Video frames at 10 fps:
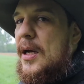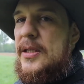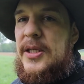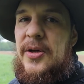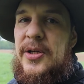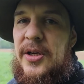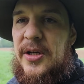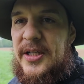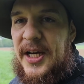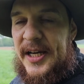So
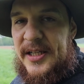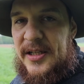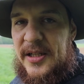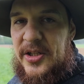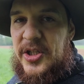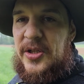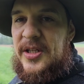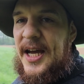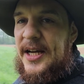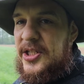your title
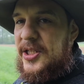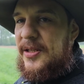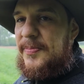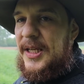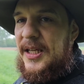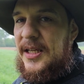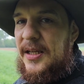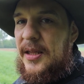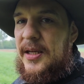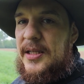should actually be
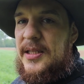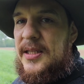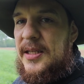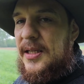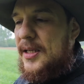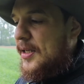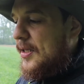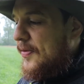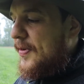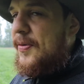this
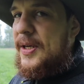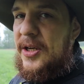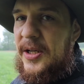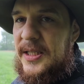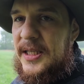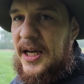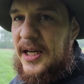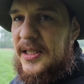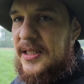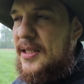very
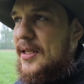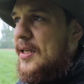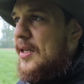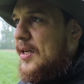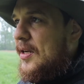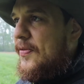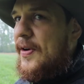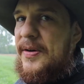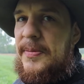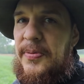concise,
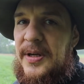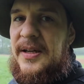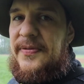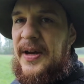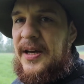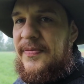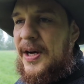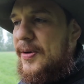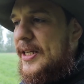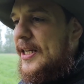very brief and
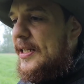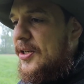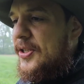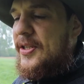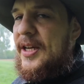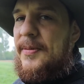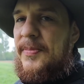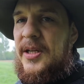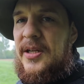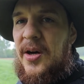very clear
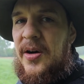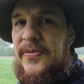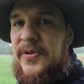statement of